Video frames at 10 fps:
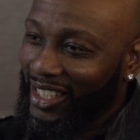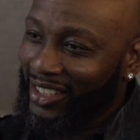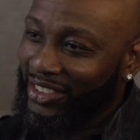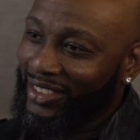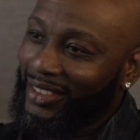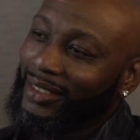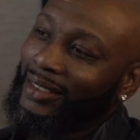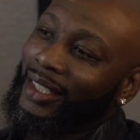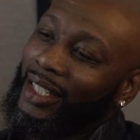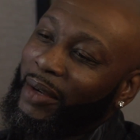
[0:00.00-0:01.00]
years.
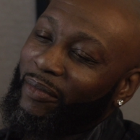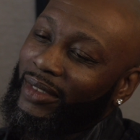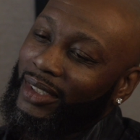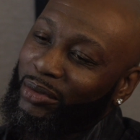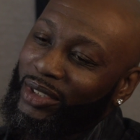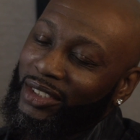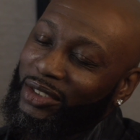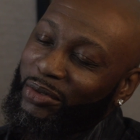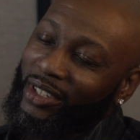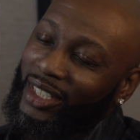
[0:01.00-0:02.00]
So when she
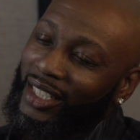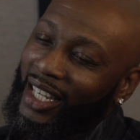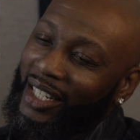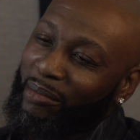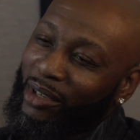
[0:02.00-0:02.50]
was working like in